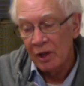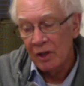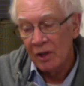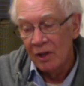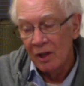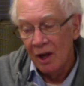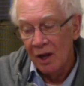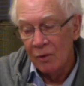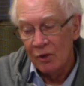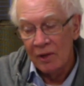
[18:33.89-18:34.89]

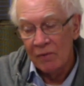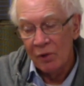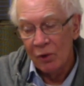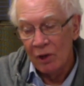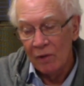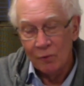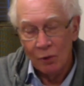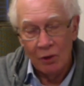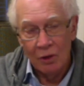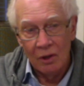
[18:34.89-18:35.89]
I was never looking
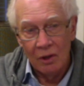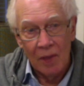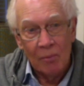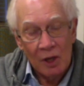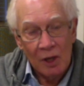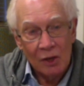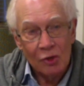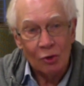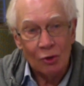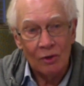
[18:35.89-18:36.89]
for
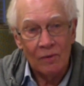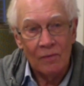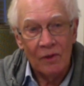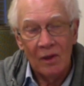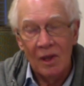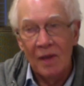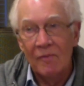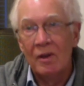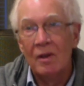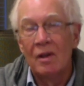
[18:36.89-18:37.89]
emptiness or
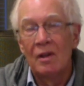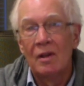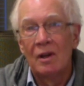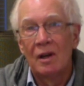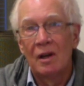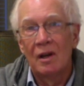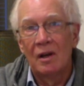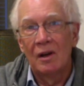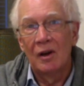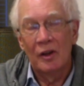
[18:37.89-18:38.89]
even
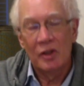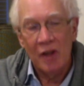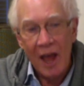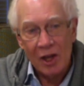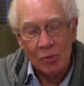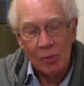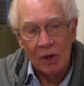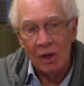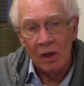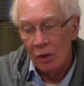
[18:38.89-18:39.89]

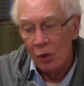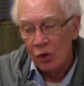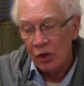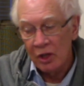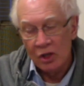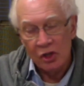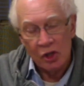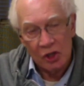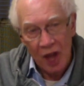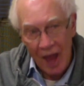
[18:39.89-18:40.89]
unattachment. Those things
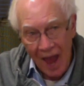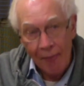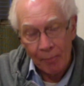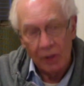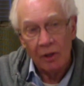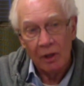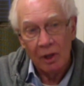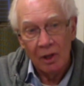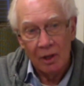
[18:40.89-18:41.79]
just happened.